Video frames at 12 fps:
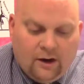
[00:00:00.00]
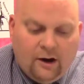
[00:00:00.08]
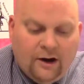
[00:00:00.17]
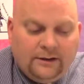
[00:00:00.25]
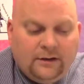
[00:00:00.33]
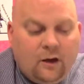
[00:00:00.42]

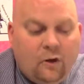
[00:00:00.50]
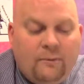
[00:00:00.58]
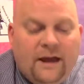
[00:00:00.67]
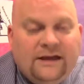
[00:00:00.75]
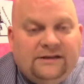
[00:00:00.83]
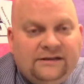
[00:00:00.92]
All right,
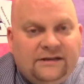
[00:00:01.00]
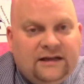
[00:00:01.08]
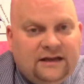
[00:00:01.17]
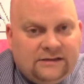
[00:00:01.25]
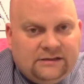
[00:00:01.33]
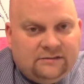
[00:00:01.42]
on page
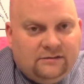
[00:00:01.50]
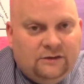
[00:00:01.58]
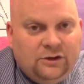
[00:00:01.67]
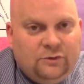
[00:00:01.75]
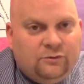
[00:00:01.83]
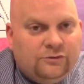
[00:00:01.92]
6,
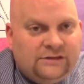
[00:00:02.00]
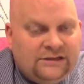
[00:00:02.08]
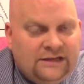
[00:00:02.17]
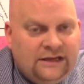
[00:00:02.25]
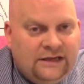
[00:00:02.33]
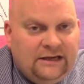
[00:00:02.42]
you will
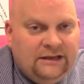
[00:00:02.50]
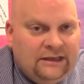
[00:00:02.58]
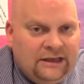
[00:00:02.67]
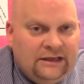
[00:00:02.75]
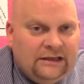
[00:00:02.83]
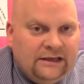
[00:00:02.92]
see
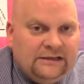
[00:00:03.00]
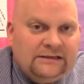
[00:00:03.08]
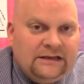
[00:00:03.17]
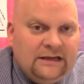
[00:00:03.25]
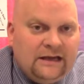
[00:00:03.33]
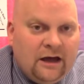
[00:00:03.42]
the
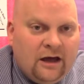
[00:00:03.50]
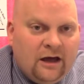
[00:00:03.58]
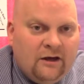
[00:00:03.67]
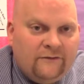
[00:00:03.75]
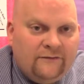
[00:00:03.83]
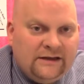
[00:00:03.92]
listing
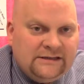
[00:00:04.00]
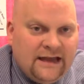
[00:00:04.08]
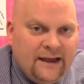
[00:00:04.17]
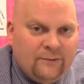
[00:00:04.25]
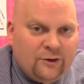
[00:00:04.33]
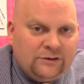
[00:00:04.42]
of
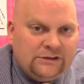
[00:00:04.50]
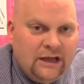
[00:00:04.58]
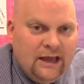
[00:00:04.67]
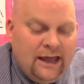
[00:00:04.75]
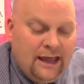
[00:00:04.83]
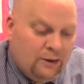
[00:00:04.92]
examiners
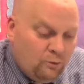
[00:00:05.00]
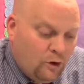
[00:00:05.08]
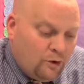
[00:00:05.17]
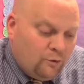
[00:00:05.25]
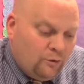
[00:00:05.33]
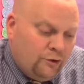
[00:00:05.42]
and
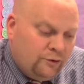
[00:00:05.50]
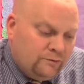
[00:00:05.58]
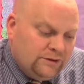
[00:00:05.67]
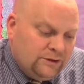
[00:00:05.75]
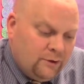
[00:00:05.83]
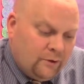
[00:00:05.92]
what
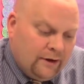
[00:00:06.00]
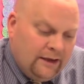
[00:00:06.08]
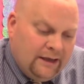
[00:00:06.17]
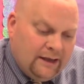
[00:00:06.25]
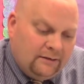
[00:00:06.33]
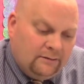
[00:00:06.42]
rooms you are
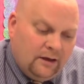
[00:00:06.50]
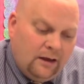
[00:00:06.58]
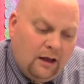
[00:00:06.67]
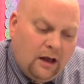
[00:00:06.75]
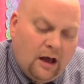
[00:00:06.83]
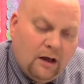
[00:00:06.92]
in.
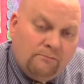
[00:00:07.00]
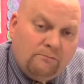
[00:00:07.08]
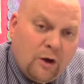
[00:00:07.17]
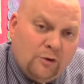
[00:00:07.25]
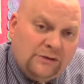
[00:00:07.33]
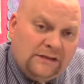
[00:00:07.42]

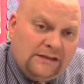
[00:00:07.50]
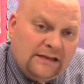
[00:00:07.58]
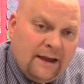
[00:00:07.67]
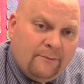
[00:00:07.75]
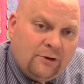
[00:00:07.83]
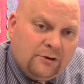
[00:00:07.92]
Most
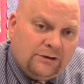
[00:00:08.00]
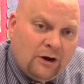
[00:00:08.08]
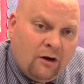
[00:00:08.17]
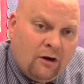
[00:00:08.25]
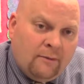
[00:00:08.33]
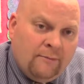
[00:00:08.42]
examiners
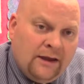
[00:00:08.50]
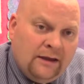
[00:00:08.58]
are